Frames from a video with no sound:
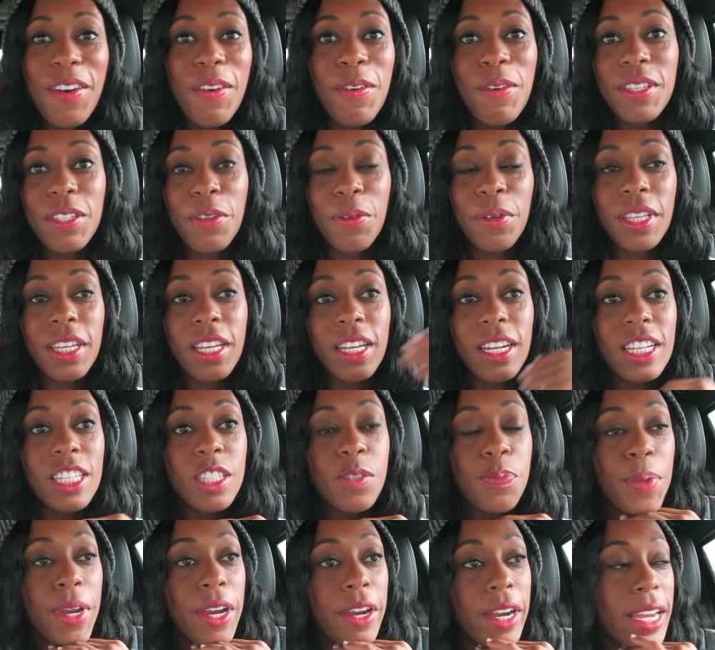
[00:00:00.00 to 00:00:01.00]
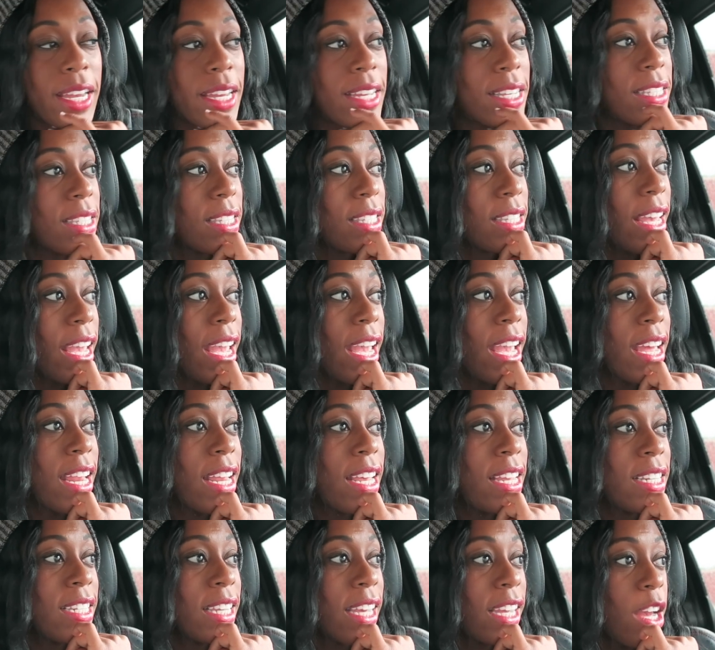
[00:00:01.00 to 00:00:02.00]
It was a really good experience
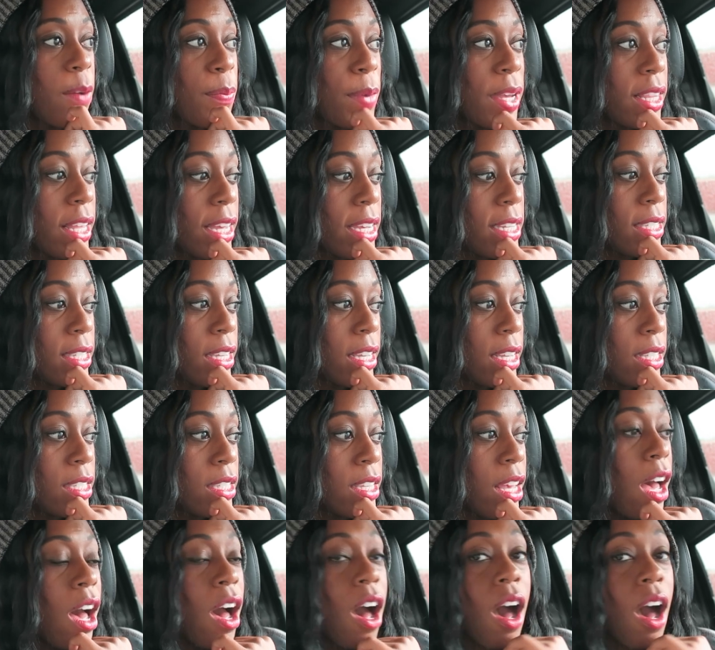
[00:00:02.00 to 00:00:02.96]
and I got my license.